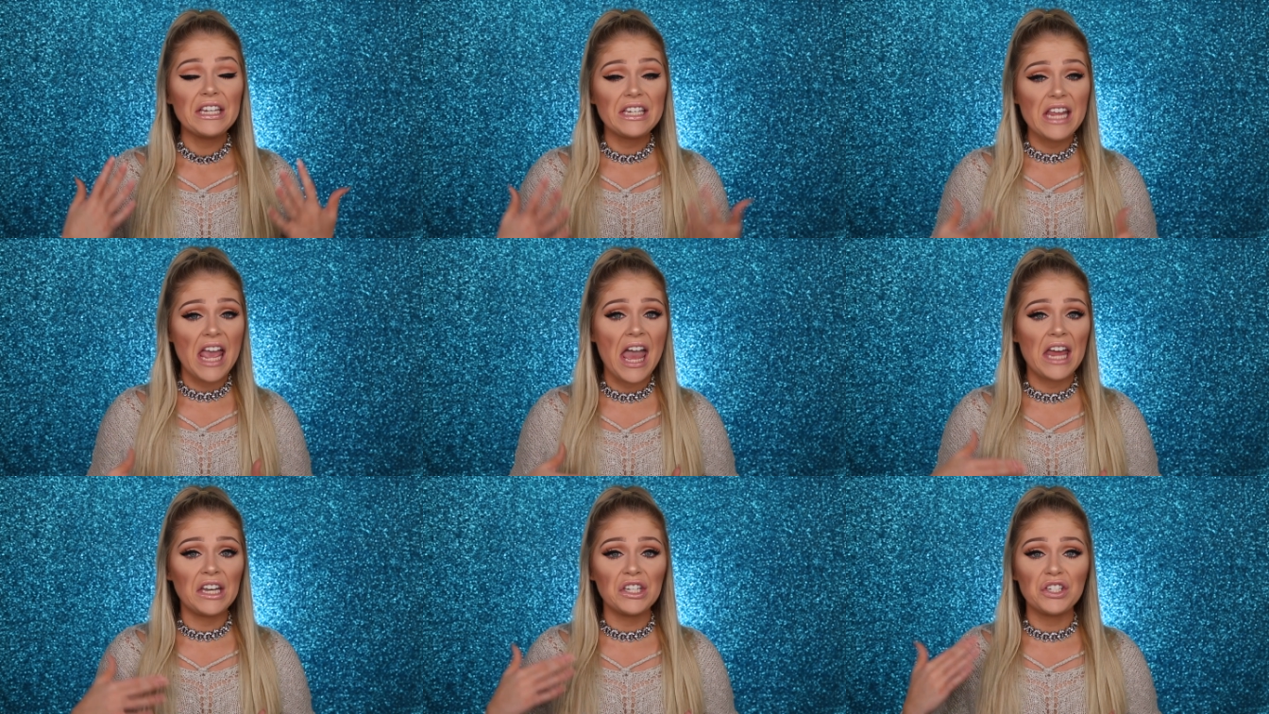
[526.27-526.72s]

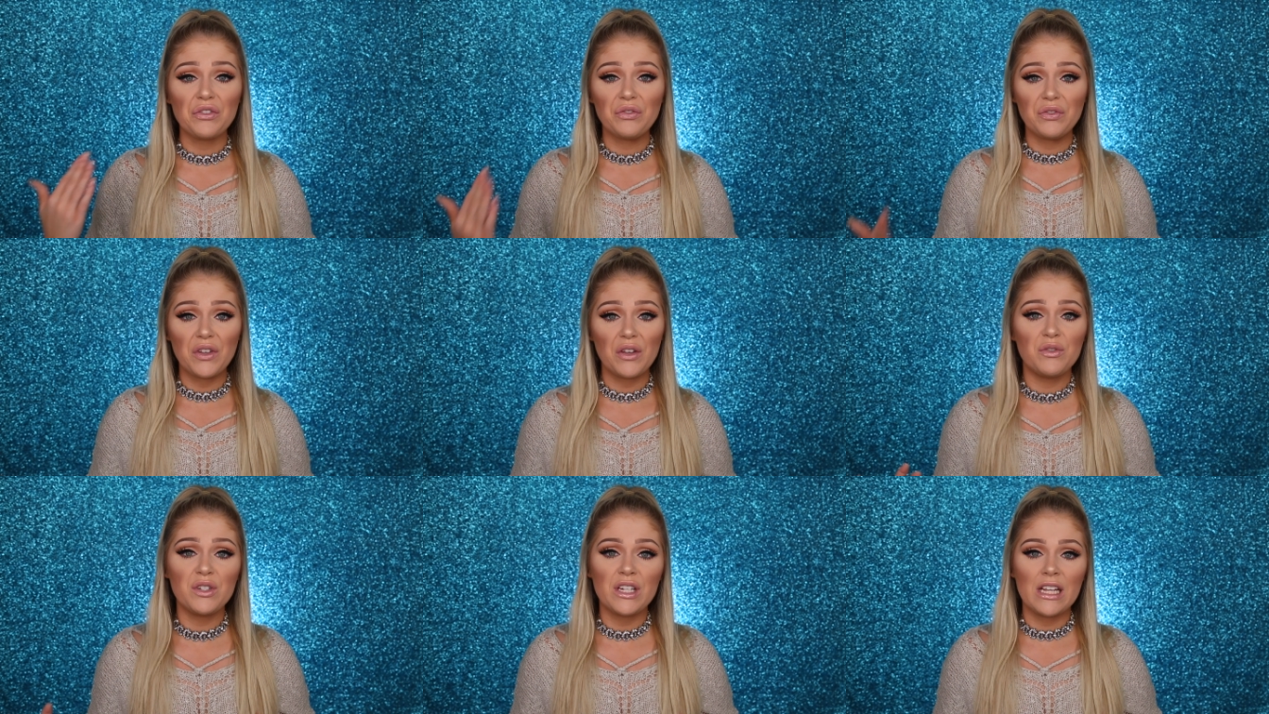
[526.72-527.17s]
10 to
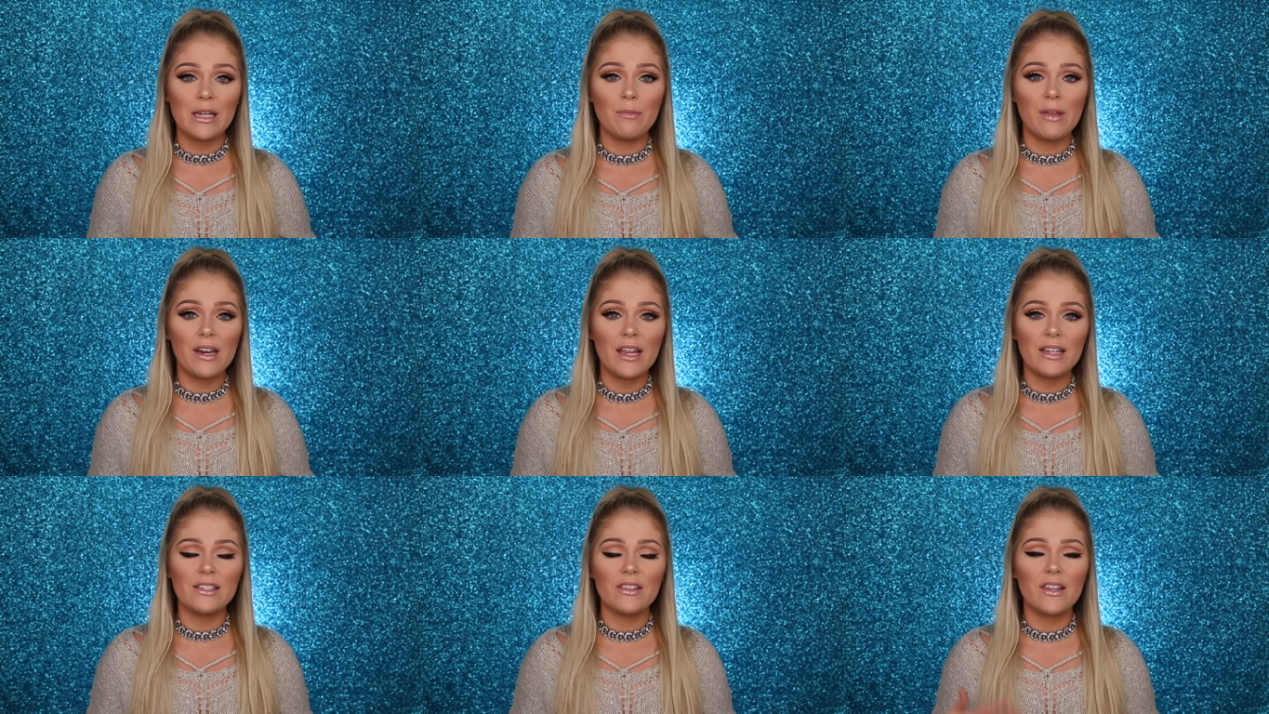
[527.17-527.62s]

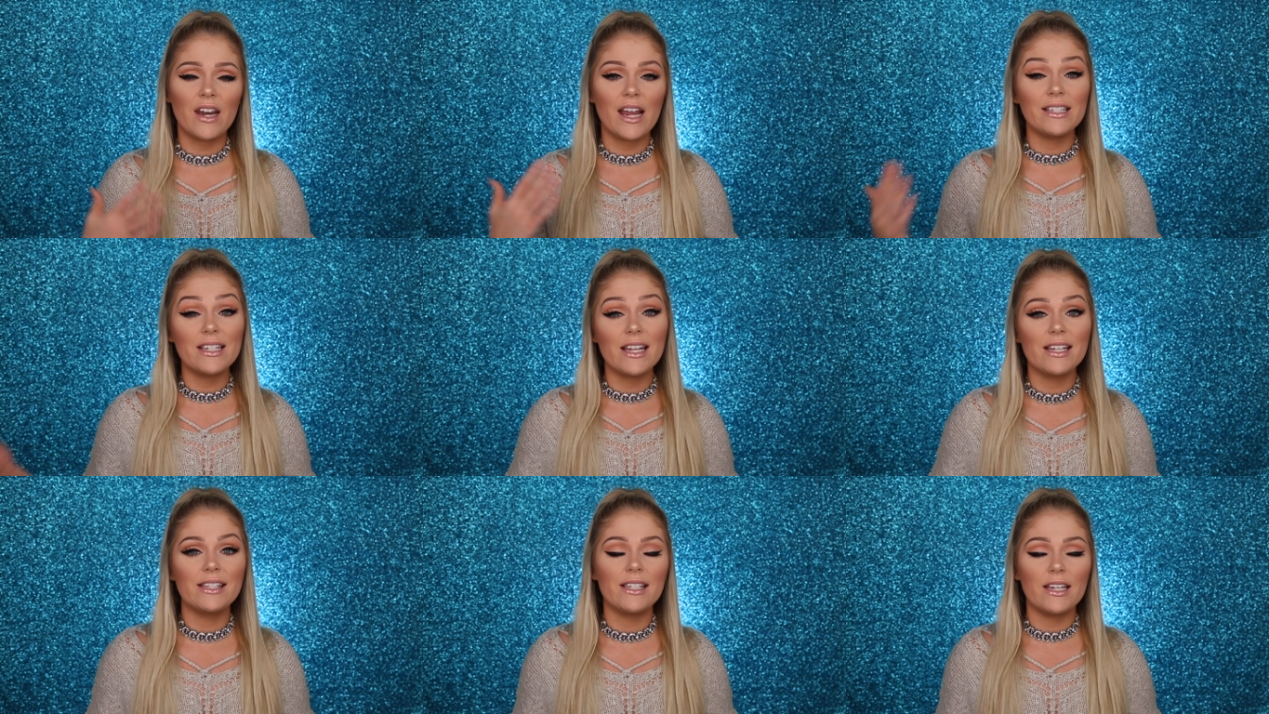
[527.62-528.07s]
15 minutes and then
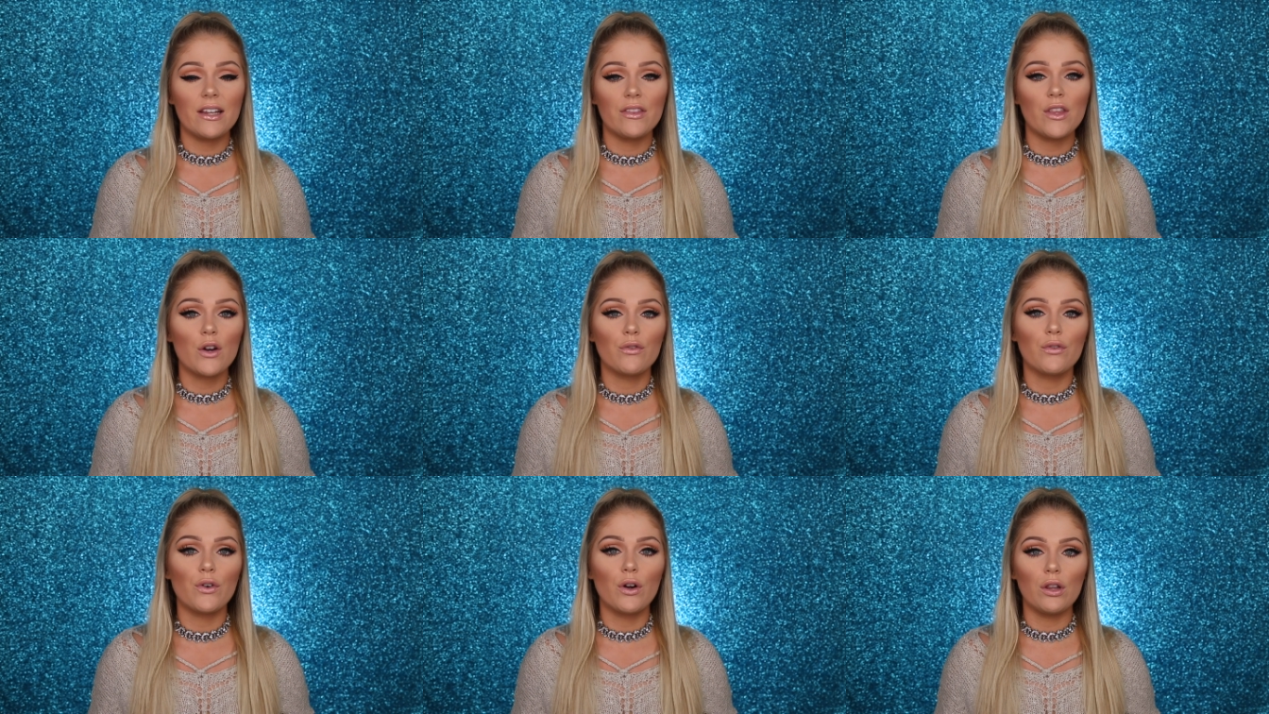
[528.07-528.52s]
I did sit
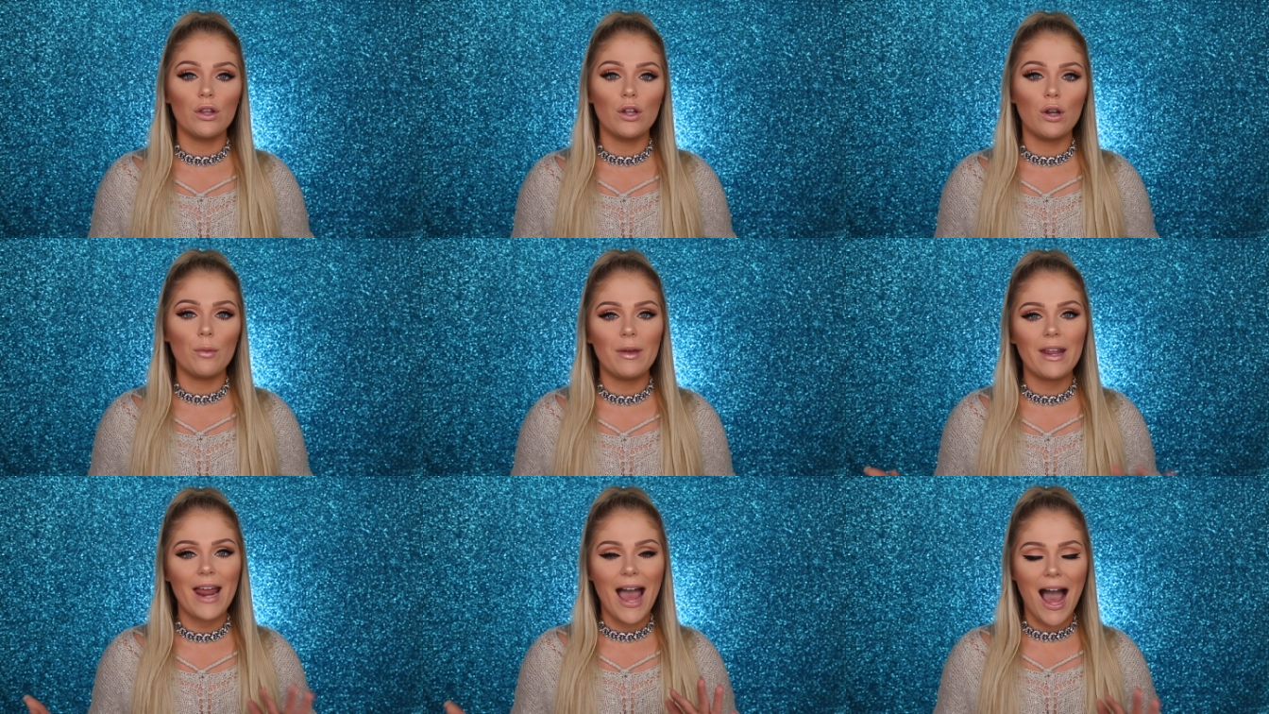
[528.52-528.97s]
in there for a
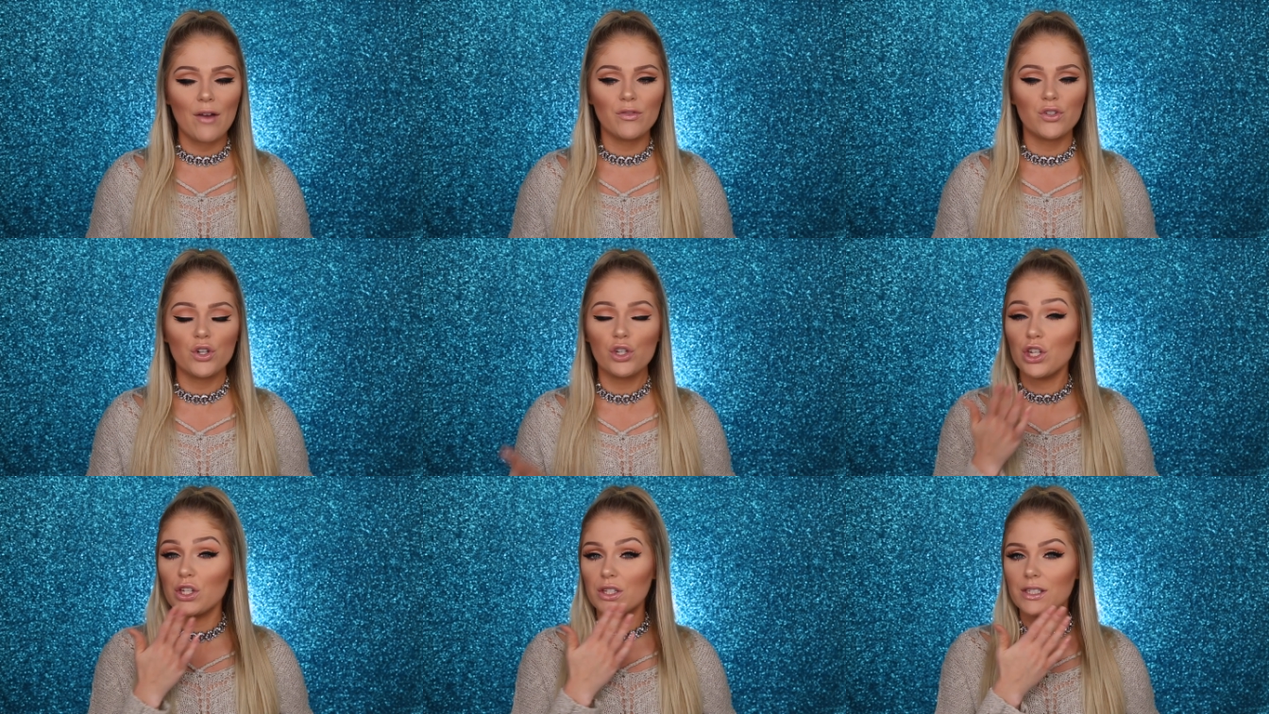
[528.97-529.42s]
little bit
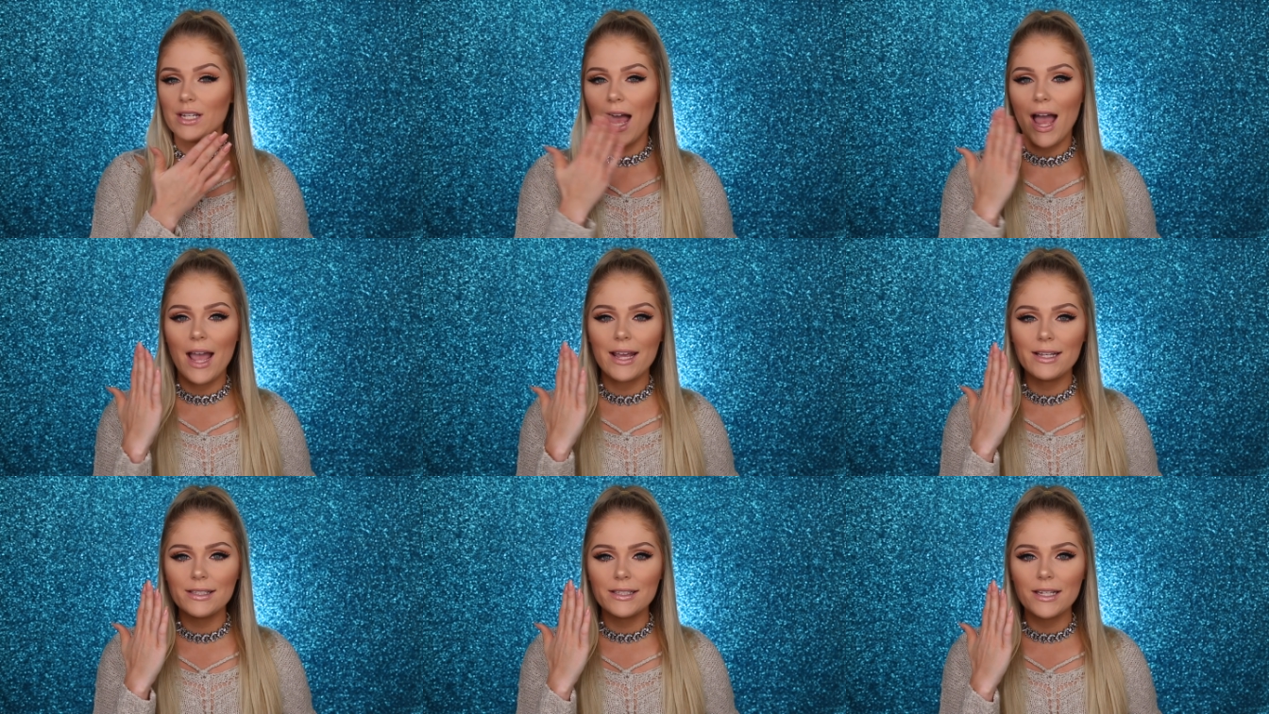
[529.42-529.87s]
after just to
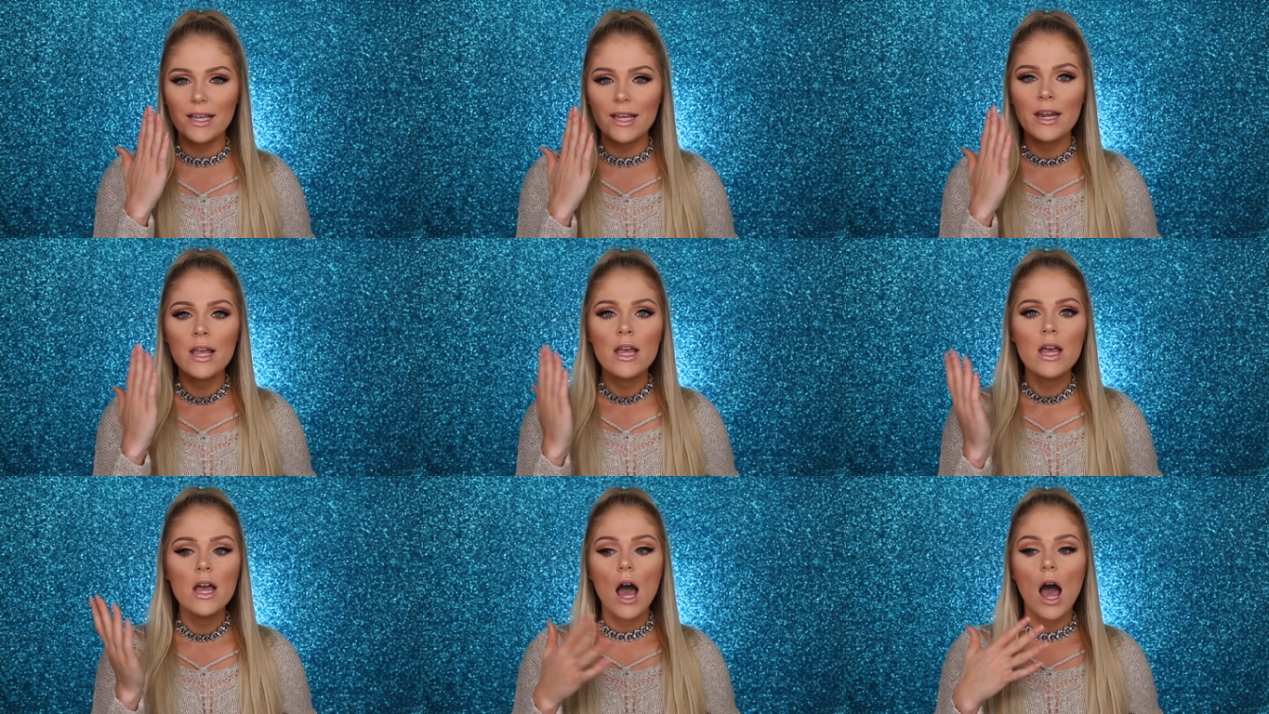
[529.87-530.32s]
ice
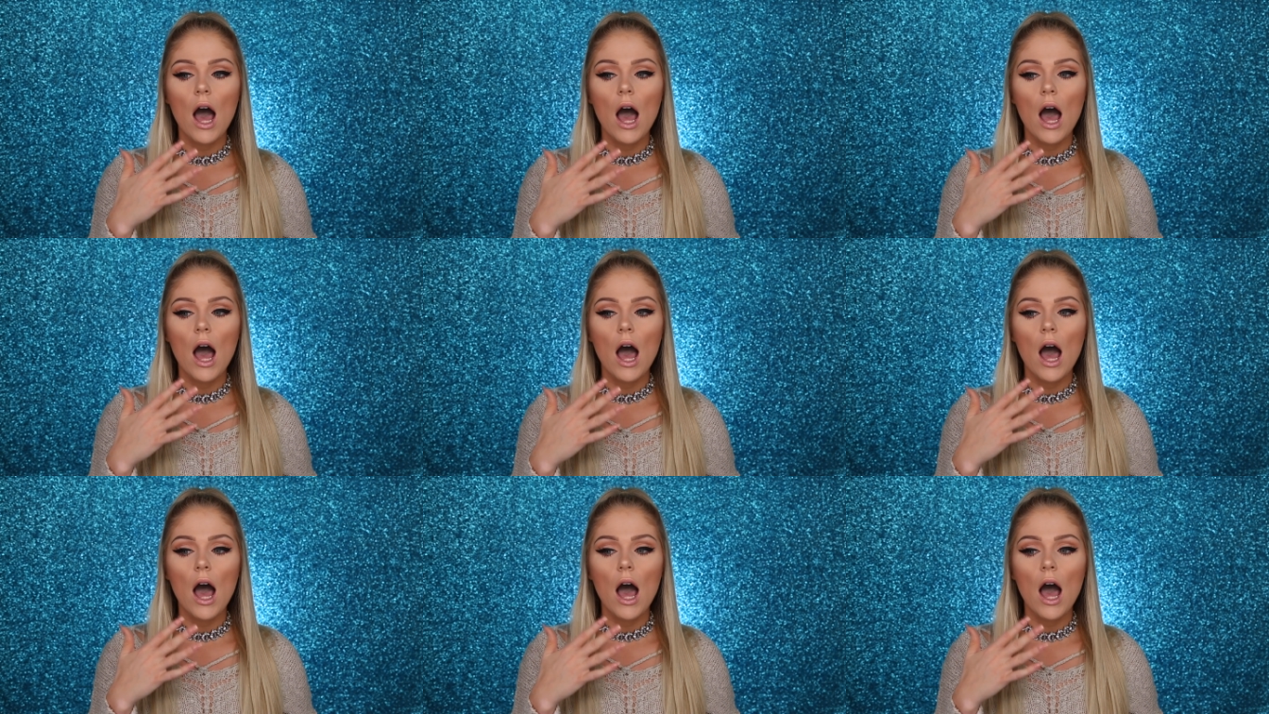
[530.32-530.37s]
it,